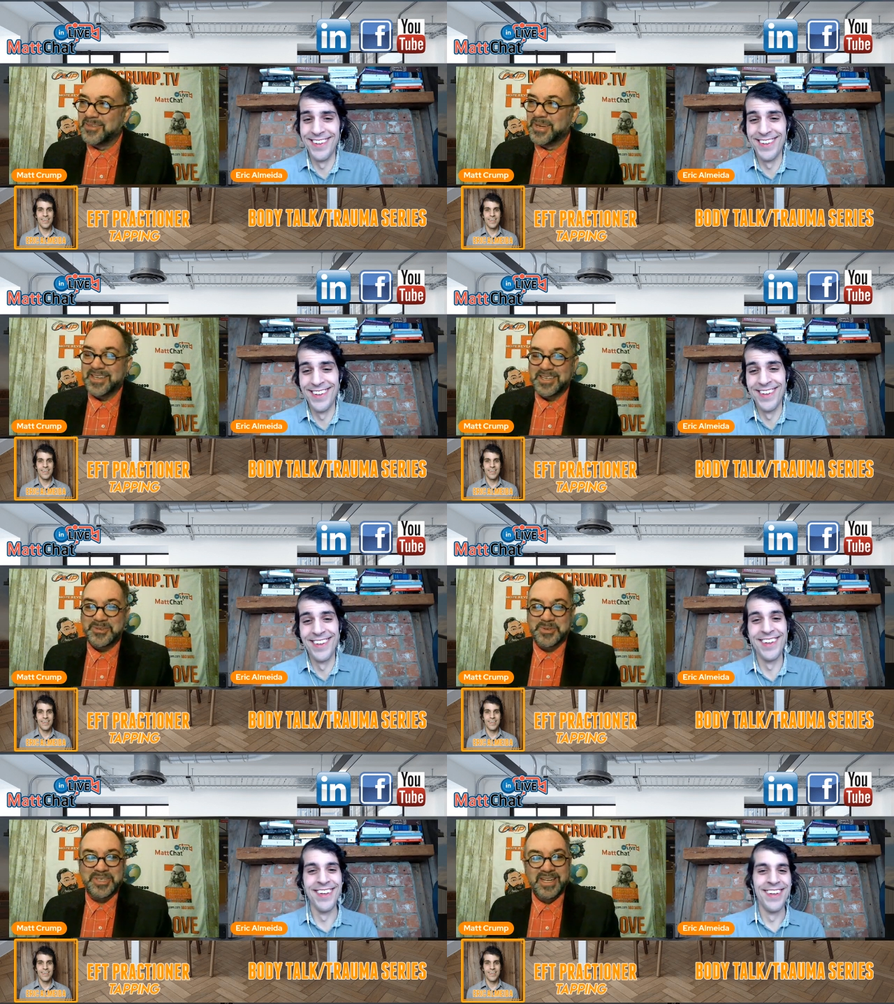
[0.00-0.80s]
Speaker 1: I mean, this
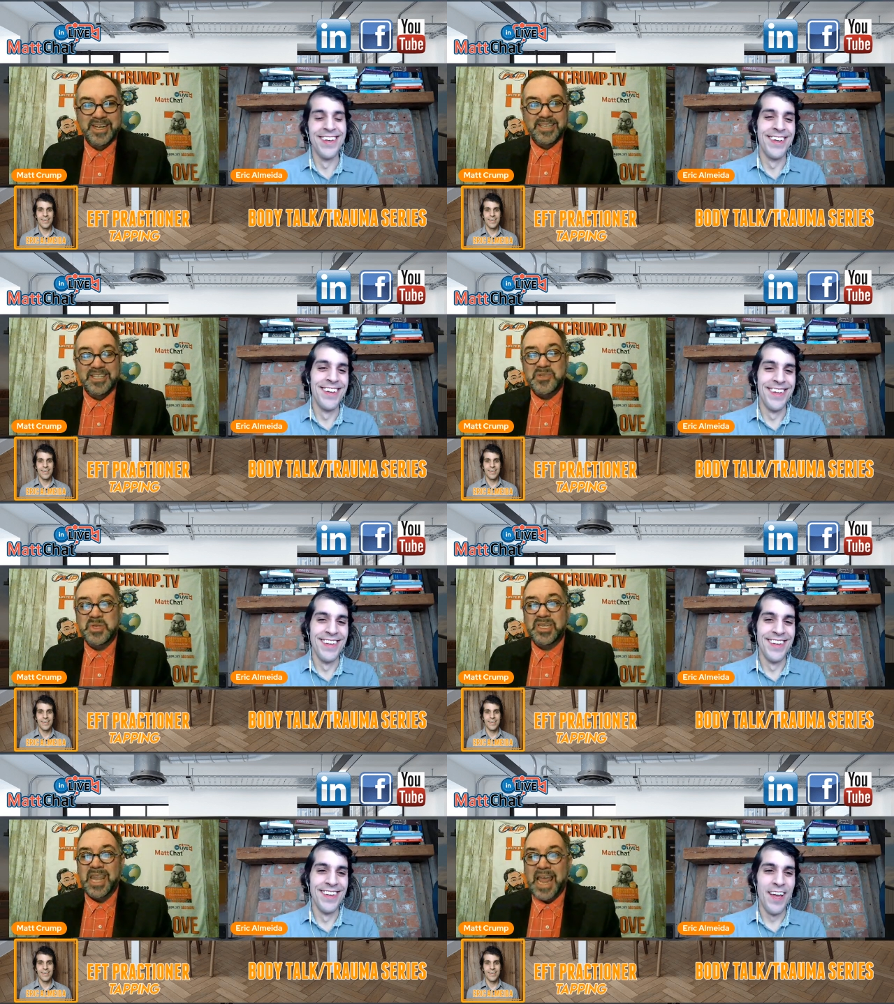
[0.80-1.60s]
was this
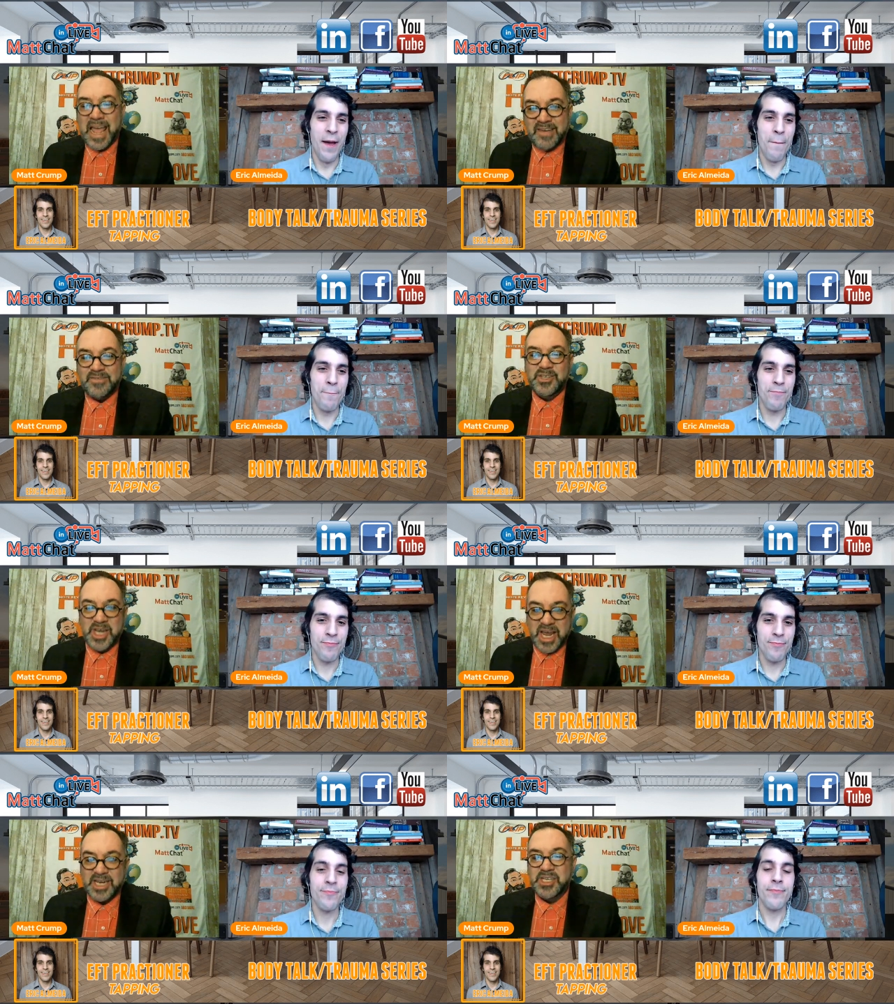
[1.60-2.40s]
was
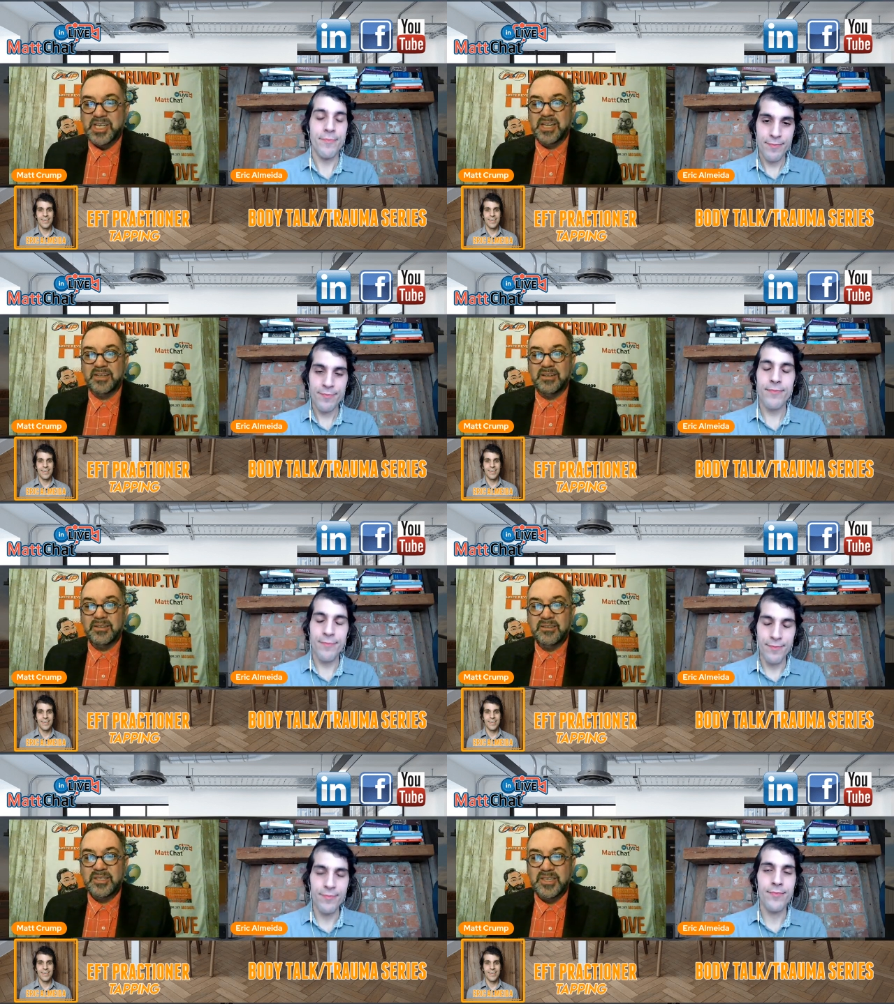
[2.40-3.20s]
life-changing
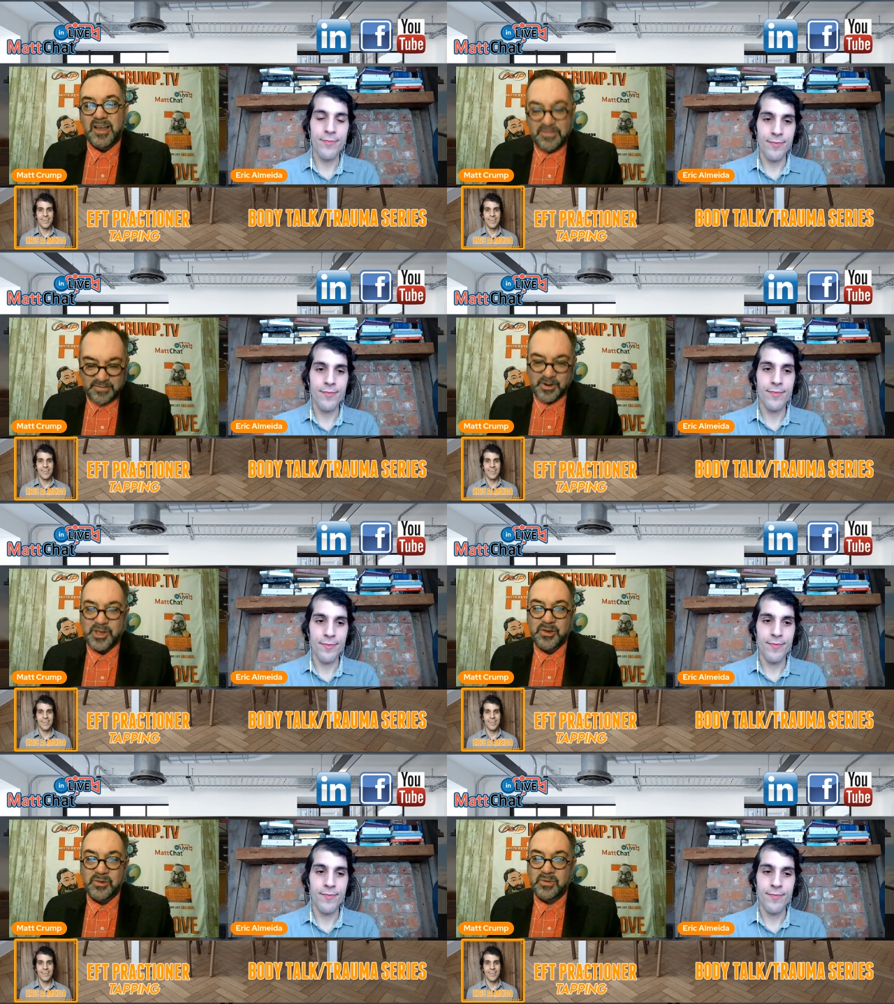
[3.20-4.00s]
stuff for
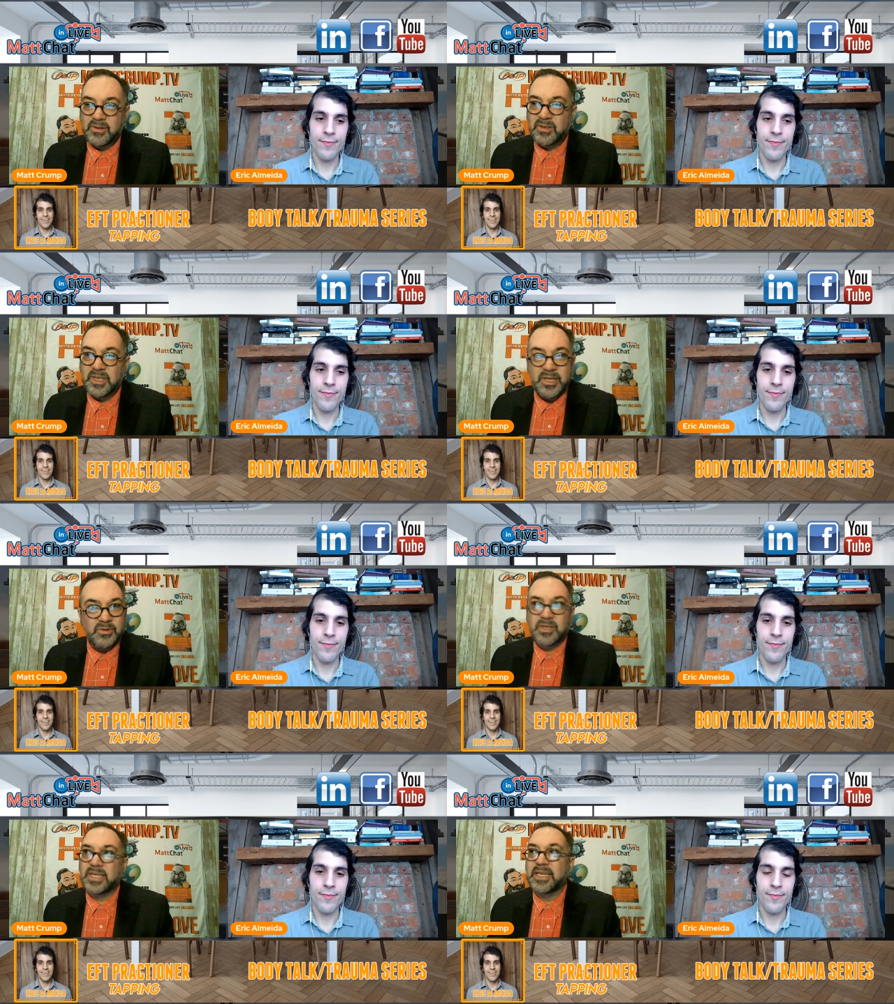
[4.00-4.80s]
you,
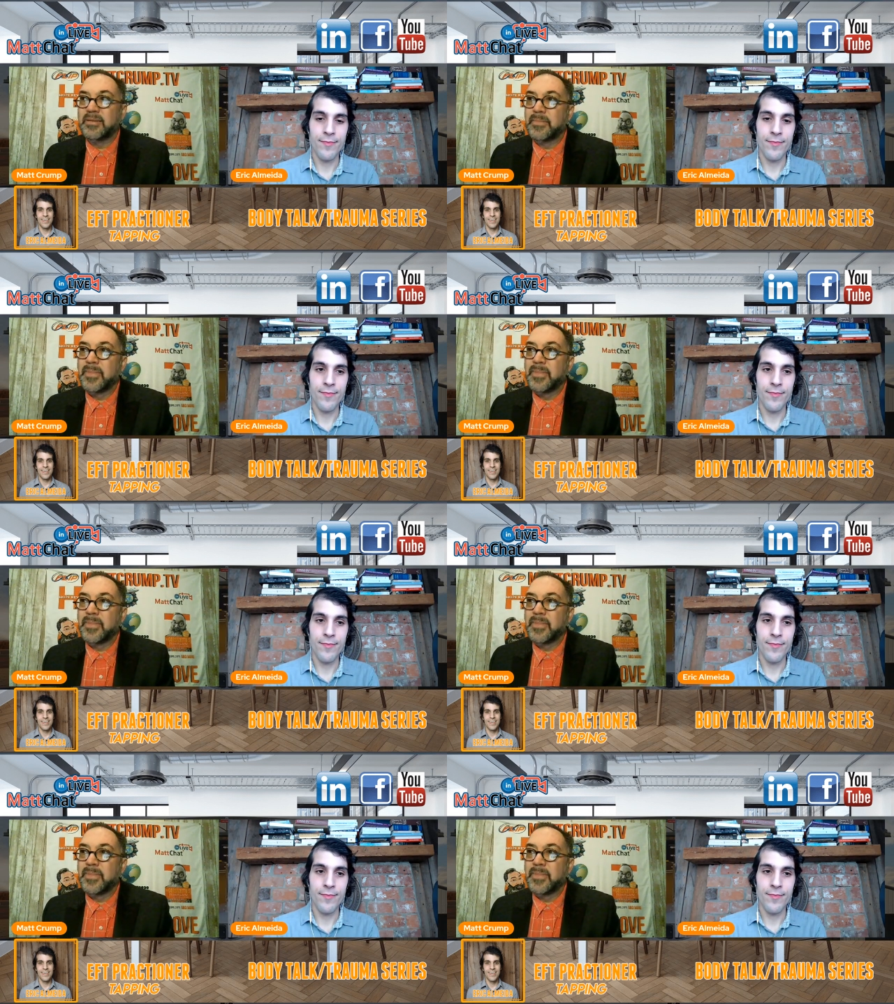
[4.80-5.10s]
literally.